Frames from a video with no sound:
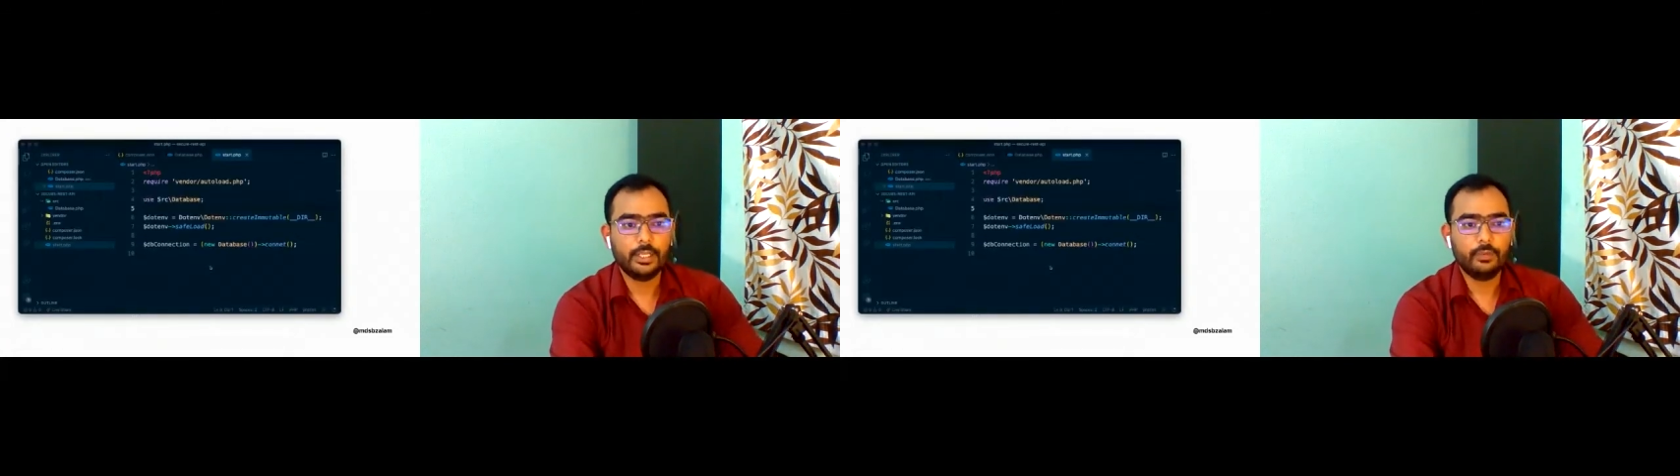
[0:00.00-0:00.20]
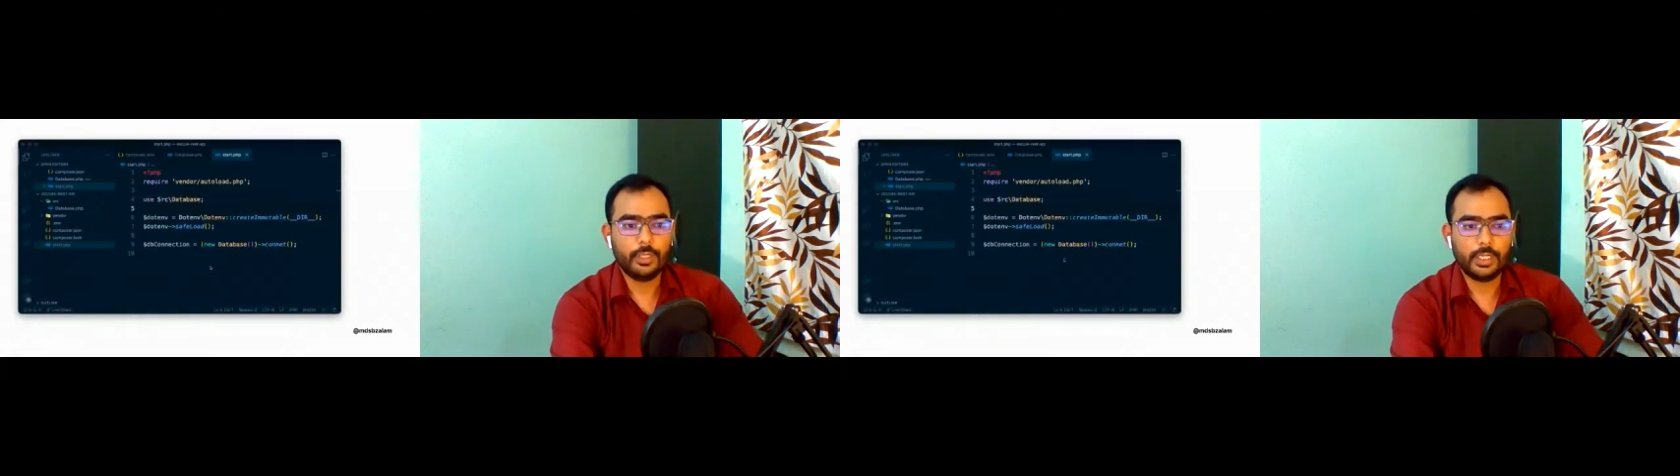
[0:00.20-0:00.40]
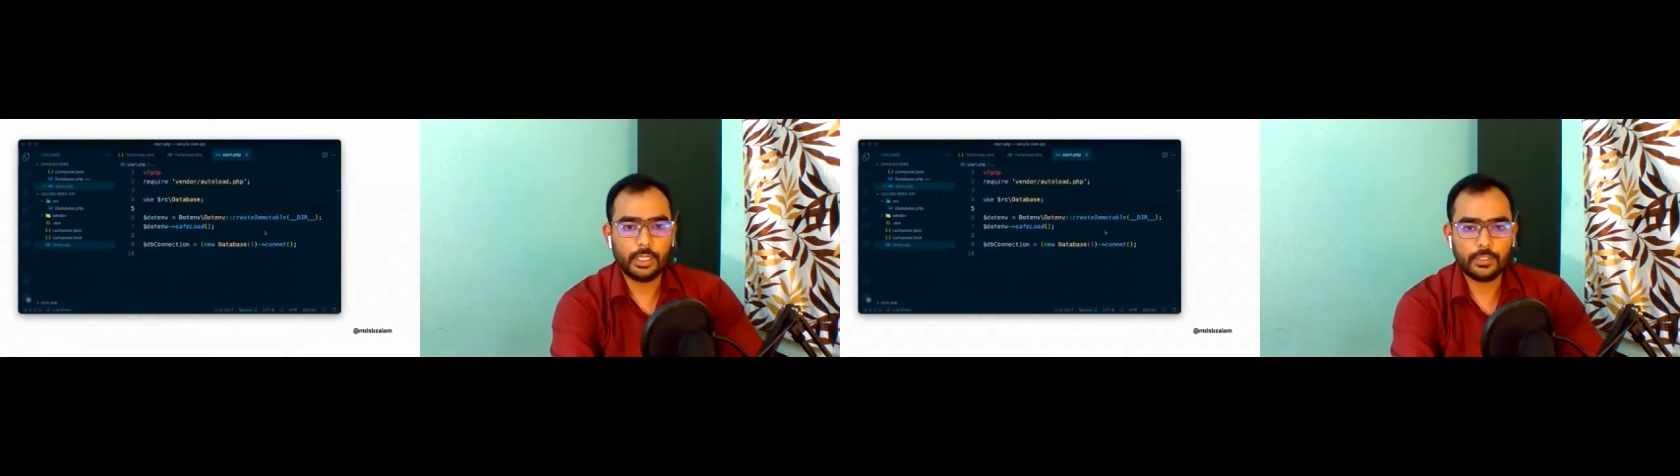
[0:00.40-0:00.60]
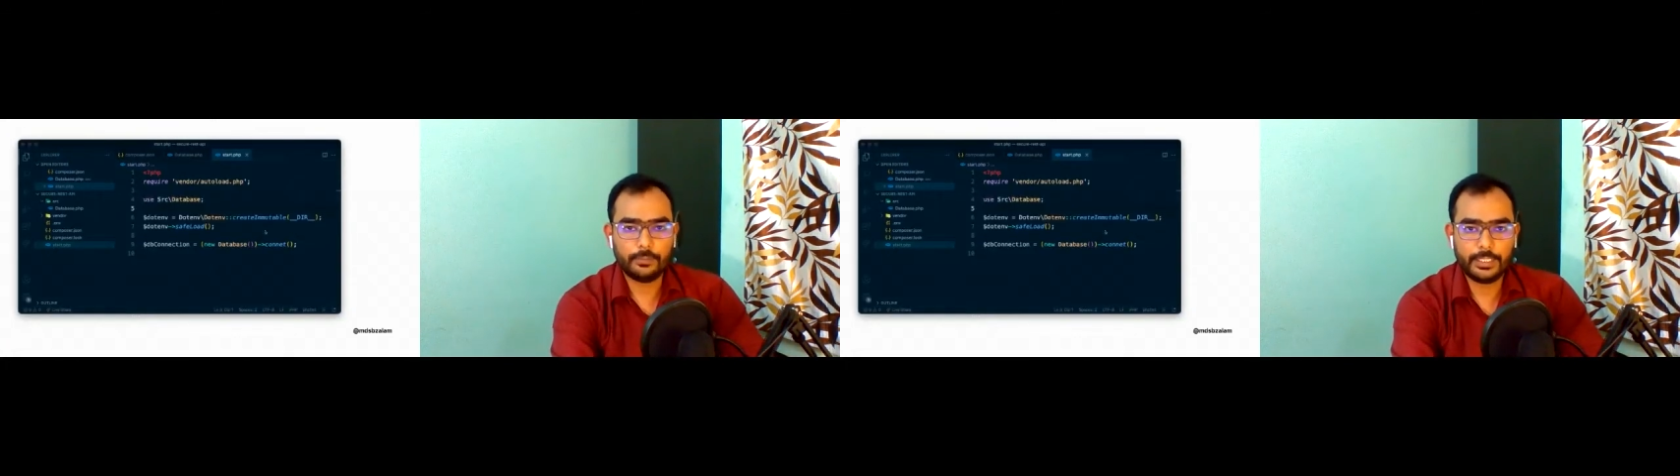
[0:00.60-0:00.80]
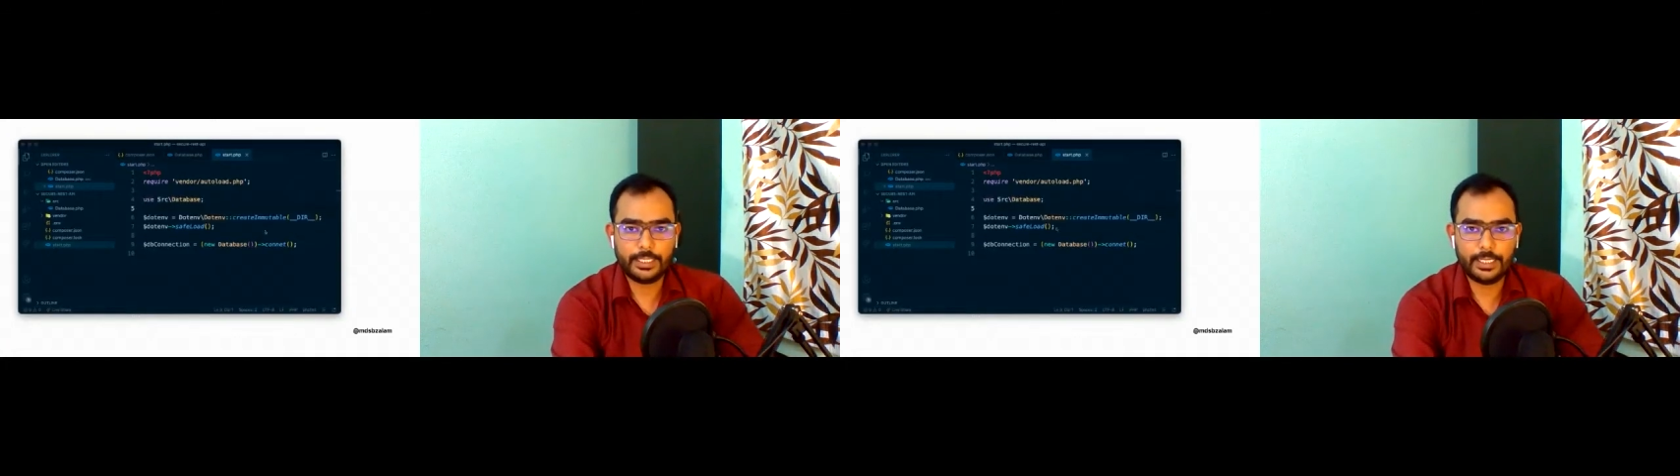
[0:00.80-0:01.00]
We'll also
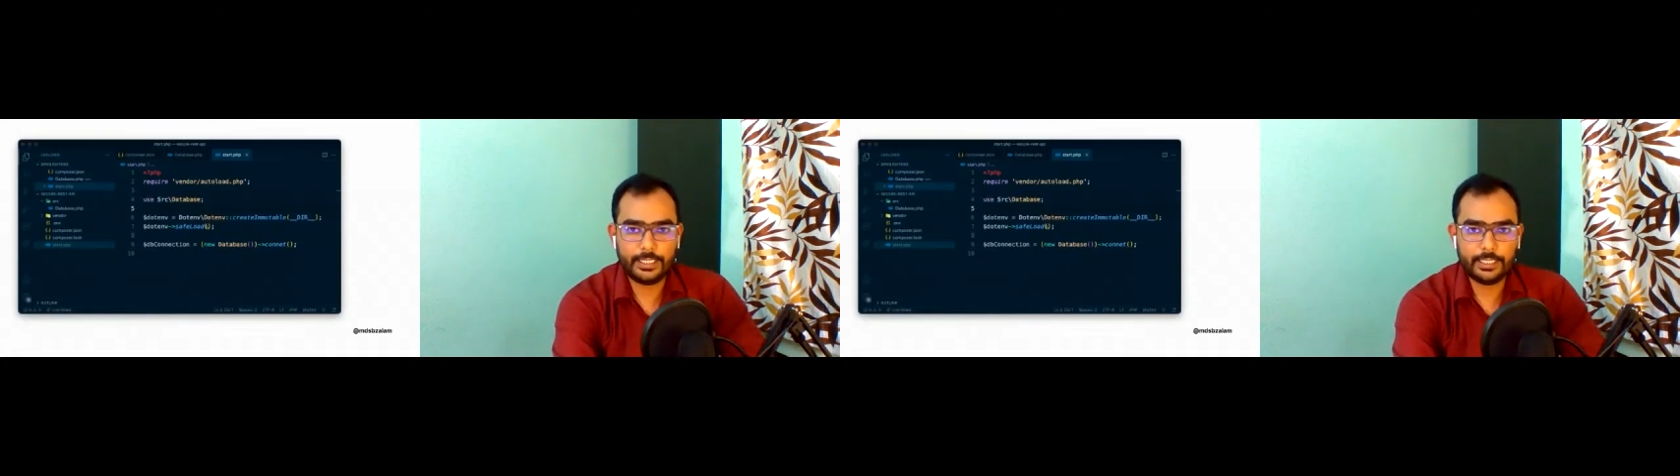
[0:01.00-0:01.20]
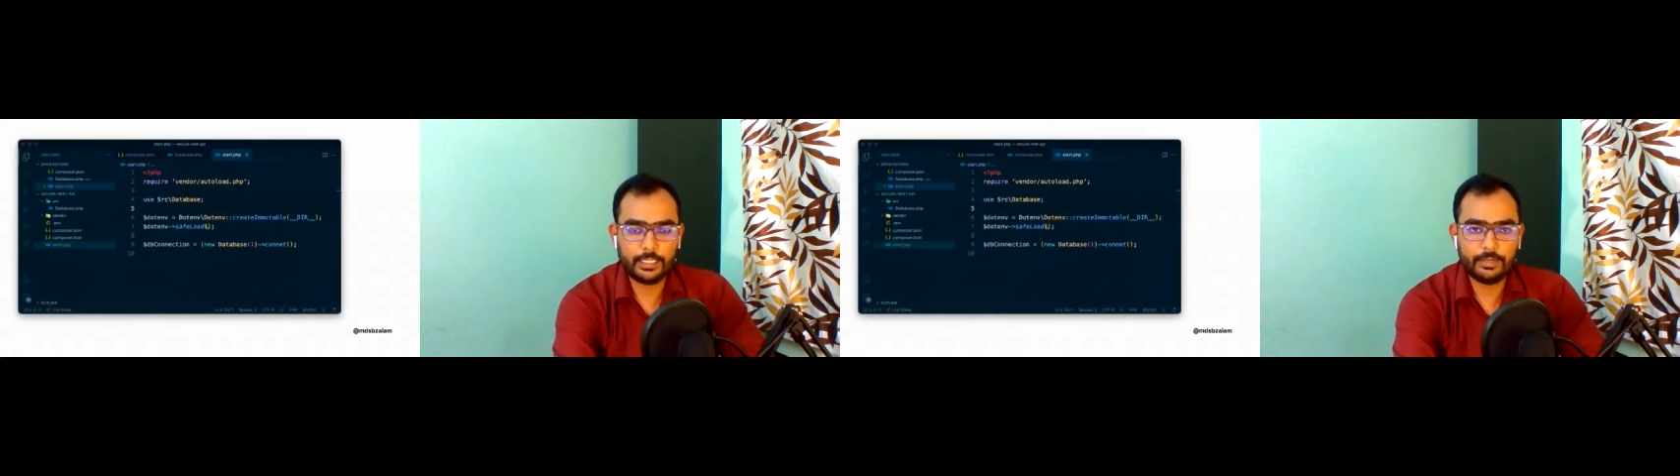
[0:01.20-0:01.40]
be creating